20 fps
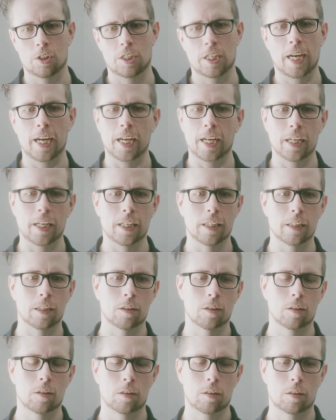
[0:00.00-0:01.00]
side and
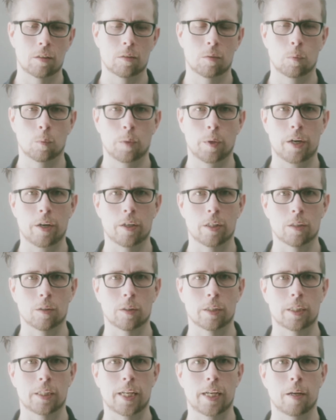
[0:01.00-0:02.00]
not wear it all
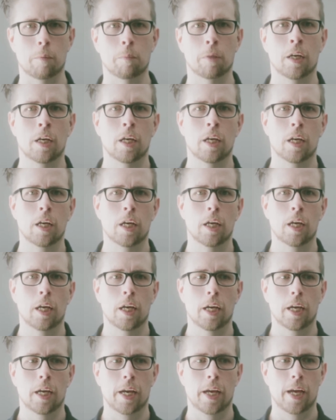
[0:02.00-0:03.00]
the time.
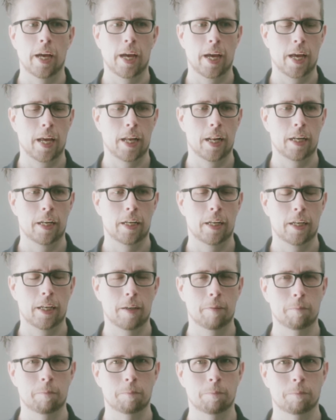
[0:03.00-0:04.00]
And
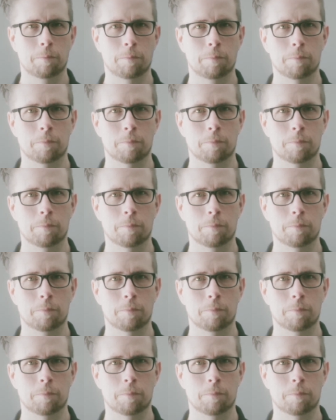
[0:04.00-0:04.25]
um,